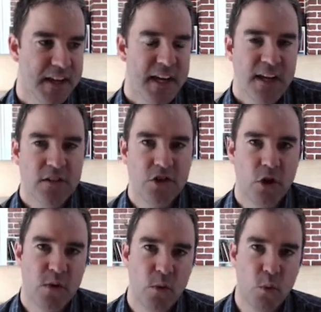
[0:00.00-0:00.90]

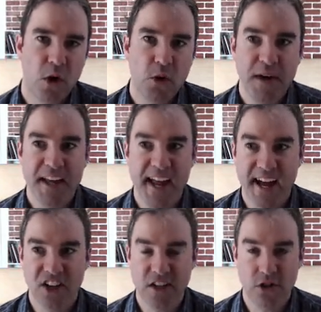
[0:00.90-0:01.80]
So what are we going to
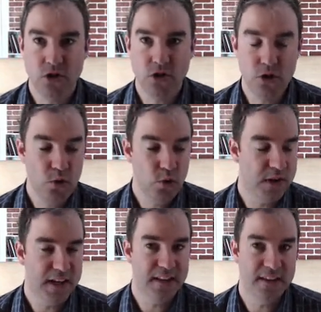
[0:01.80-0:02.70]
actually do
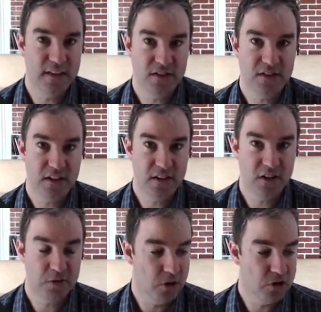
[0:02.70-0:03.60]
in this
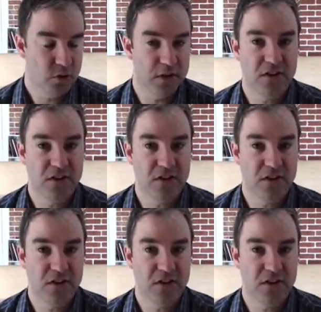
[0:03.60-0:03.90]
module?